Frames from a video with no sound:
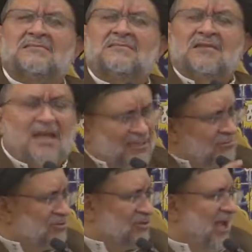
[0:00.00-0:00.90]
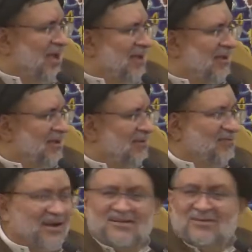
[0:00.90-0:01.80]
like Musa in
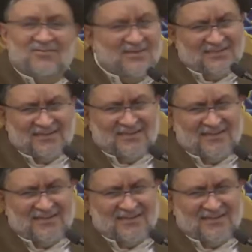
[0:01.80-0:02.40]
front of Khidr.